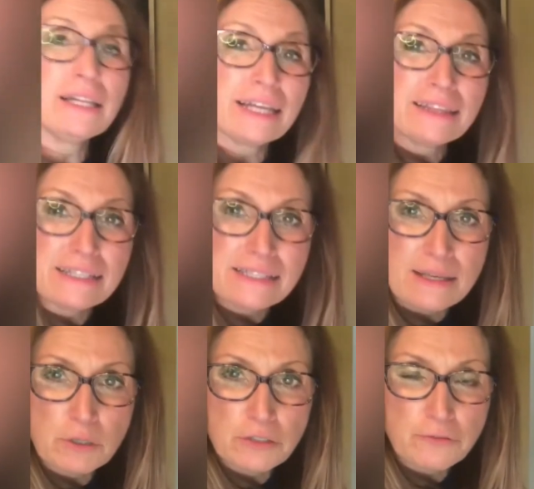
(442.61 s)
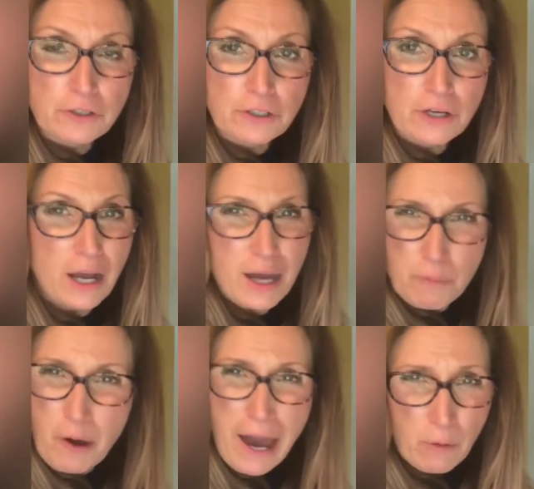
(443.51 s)
let this simmer for a
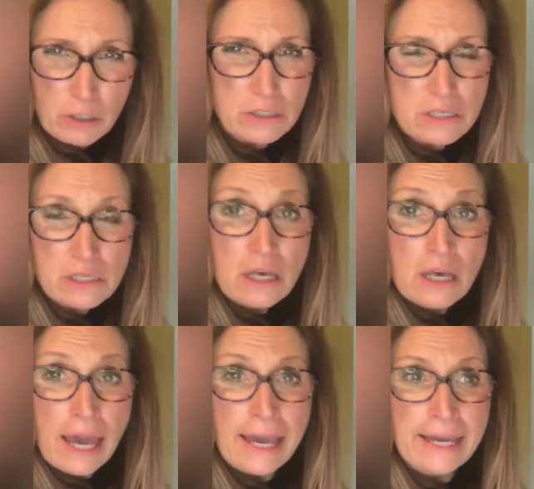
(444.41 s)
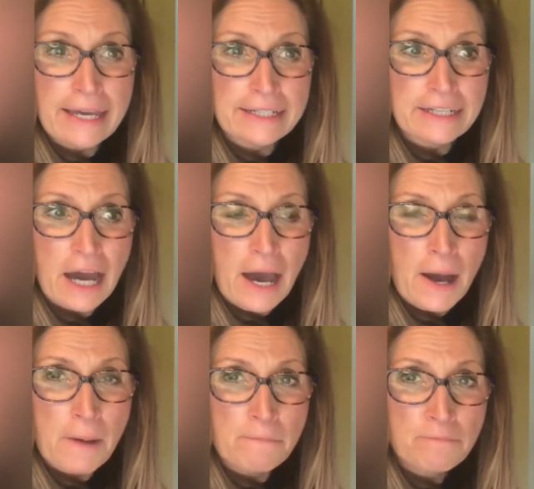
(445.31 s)
couple hours,
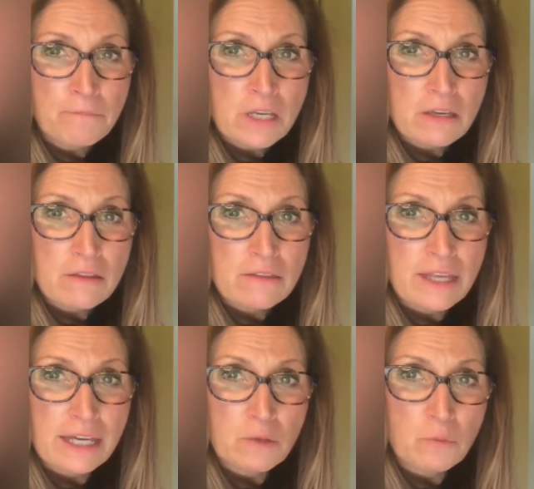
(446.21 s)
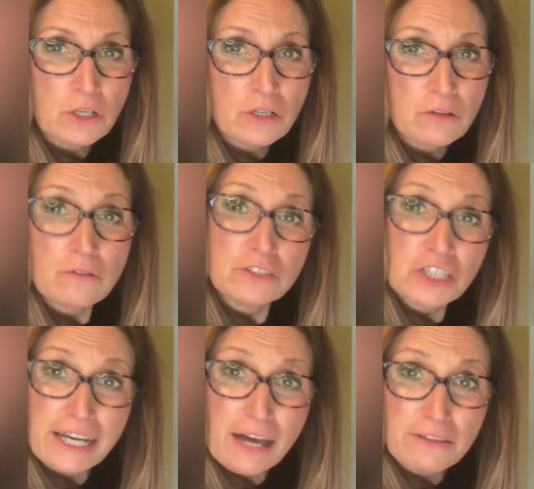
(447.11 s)
and then we'll
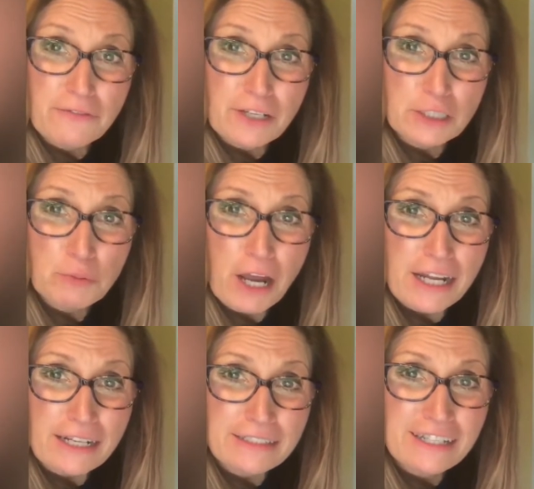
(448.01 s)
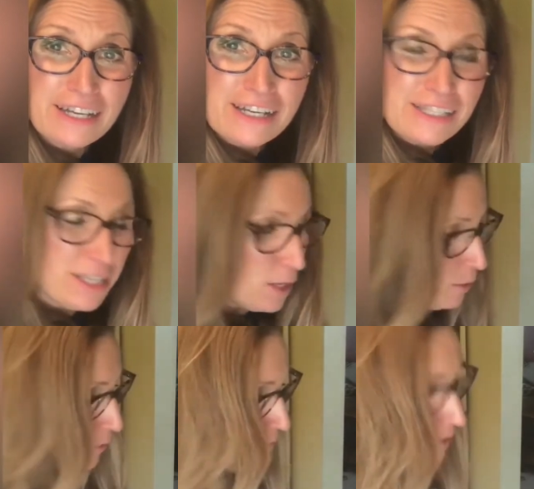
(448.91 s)
check out the finished product. So